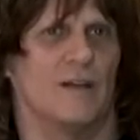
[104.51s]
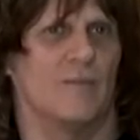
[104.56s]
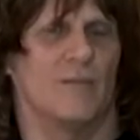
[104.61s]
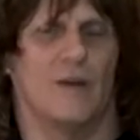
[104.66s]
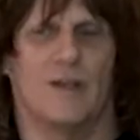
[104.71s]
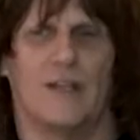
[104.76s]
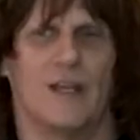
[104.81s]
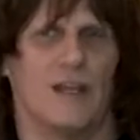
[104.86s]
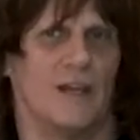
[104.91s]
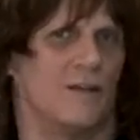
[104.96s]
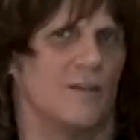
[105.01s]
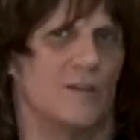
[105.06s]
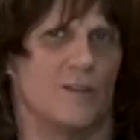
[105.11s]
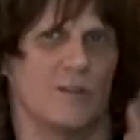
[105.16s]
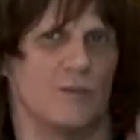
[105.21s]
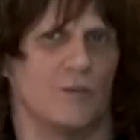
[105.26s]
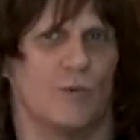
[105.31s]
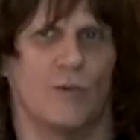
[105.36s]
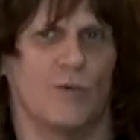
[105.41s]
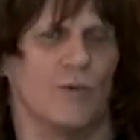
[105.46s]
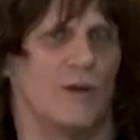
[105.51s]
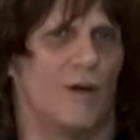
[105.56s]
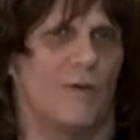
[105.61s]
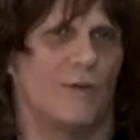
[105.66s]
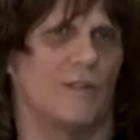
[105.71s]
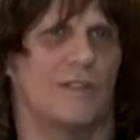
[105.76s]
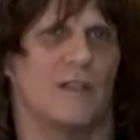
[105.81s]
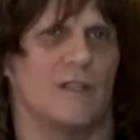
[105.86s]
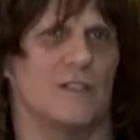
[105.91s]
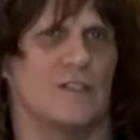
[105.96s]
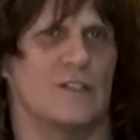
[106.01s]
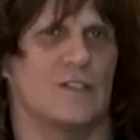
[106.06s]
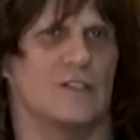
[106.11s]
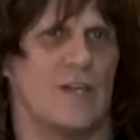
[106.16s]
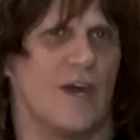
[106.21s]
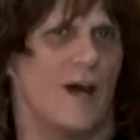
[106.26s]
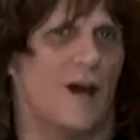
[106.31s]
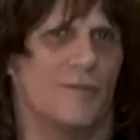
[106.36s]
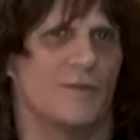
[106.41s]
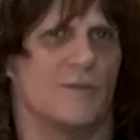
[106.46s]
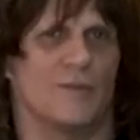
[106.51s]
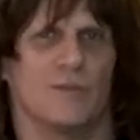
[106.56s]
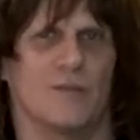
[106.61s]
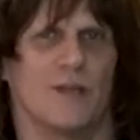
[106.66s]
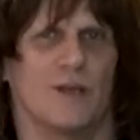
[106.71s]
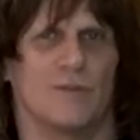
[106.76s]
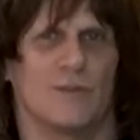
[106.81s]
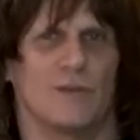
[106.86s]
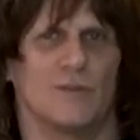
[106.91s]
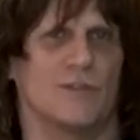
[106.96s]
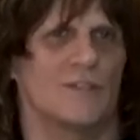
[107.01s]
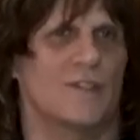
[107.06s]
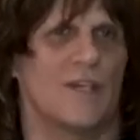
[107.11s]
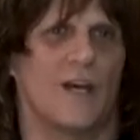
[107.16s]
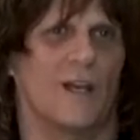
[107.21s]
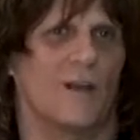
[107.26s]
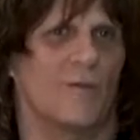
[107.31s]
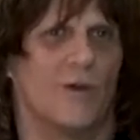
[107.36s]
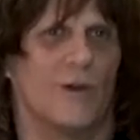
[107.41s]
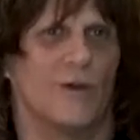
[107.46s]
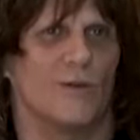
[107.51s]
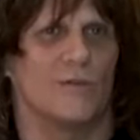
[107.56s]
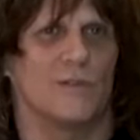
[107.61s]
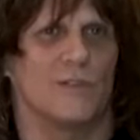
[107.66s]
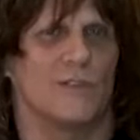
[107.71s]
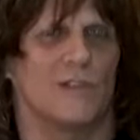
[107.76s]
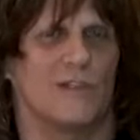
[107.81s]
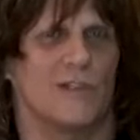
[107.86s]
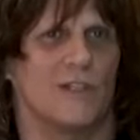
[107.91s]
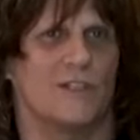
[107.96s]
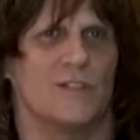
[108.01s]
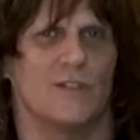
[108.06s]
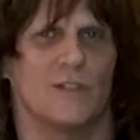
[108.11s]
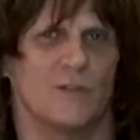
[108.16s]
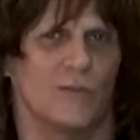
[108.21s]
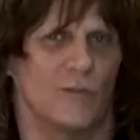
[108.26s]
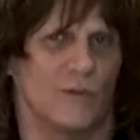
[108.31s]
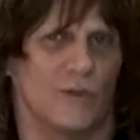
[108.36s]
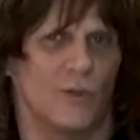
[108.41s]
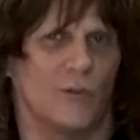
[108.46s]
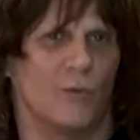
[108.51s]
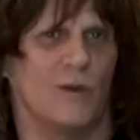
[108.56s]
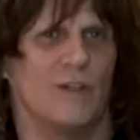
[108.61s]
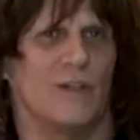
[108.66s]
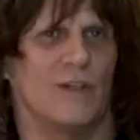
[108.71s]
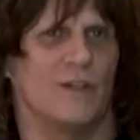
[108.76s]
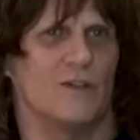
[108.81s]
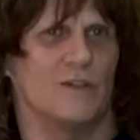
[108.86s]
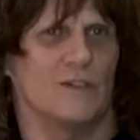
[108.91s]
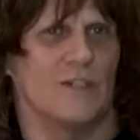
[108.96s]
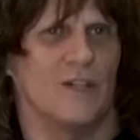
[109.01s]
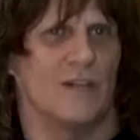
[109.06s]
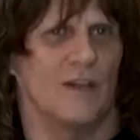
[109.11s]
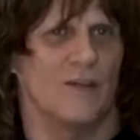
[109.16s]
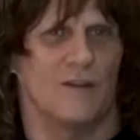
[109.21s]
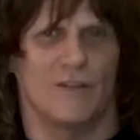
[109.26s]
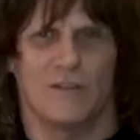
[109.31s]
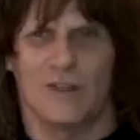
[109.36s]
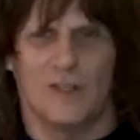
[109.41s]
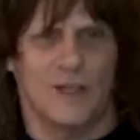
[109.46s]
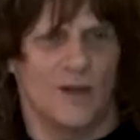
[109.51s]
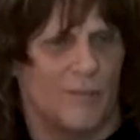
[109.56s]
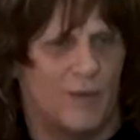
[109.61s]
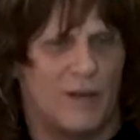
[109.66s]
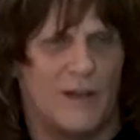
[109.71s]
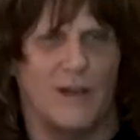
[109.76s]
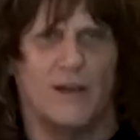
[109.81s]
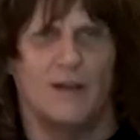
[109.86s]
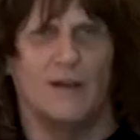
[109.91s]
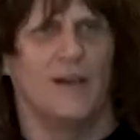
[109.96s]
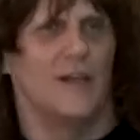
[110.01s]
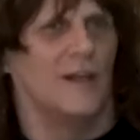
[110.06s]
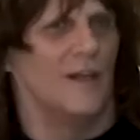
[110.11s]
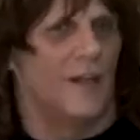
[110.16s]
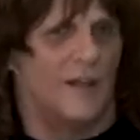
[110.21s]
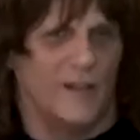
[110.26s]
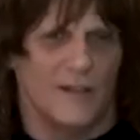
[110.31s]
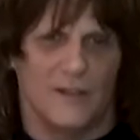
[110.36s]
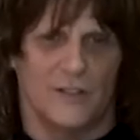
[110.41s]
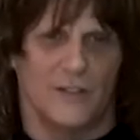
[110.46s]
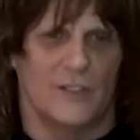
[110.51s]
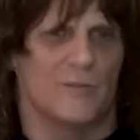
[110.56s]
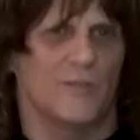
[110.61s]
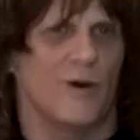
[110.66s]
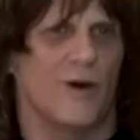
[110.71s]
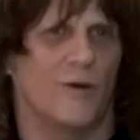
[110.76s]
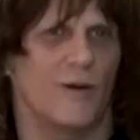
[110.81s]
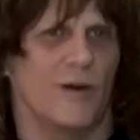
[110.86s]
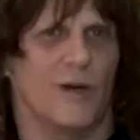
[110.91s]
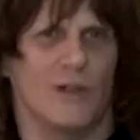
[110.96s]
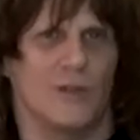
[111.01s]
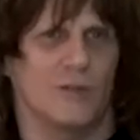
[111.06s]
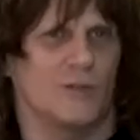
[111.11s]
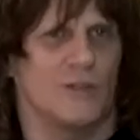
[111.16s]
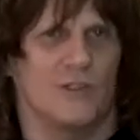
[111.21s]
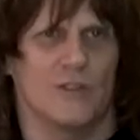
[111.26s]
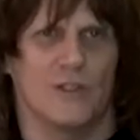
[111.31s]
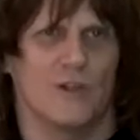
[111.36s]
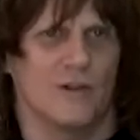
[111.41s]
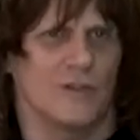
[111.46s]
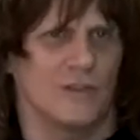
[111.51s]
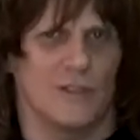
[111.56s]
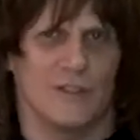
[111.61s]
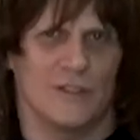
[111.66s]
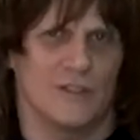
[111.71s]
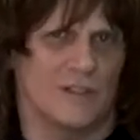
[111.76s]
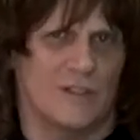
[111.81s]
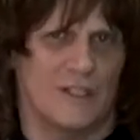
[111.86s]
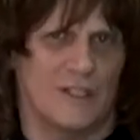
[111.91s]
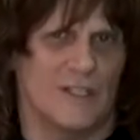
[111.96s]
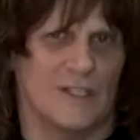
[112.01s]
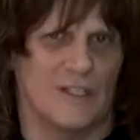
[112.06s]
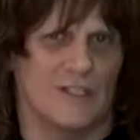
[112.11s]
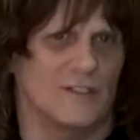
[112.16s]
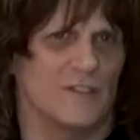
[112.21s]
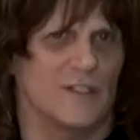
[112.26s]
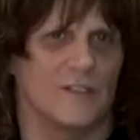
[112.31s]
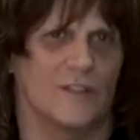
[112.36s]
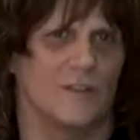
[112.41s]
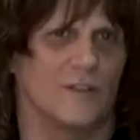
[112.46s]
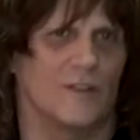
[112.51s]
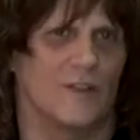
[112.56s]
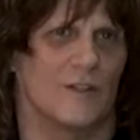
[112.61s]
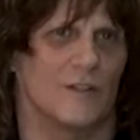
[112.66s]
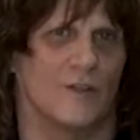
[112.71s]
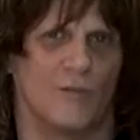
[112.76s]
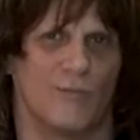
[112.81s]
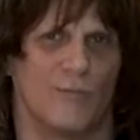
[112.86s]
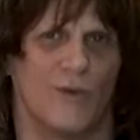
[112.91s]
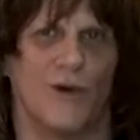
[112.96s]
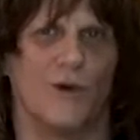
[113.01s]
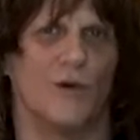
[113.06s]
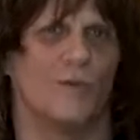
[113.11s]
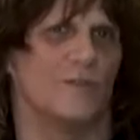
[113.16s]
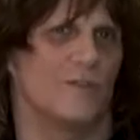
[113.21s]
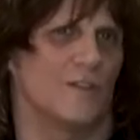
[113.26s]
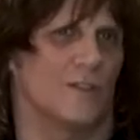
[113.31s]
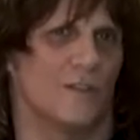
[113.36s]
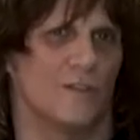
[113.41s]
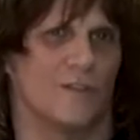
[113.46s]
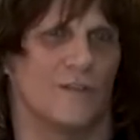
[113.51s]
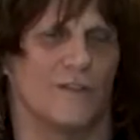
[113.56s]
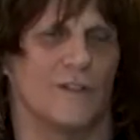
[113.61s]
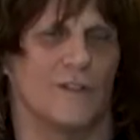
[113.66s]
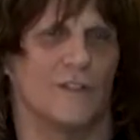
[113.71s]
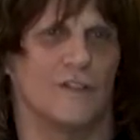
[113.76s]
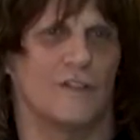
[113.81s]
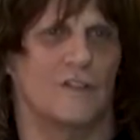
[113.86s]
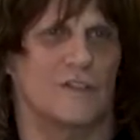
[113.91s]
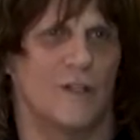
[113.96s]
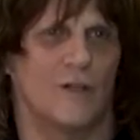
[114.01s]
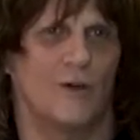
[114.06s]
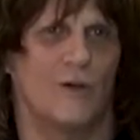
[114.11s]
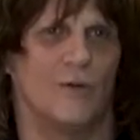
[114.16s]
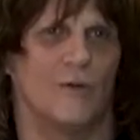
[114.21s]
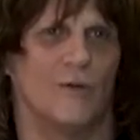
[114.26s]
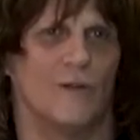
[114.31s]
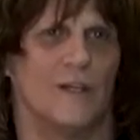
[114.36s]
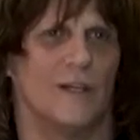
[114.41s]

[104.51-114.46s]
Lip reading: And my dad we would always like stop sometimes on the side of the road and just listen with the windows down. They're coming out these small country churches, and that gets in your bones and your very soul.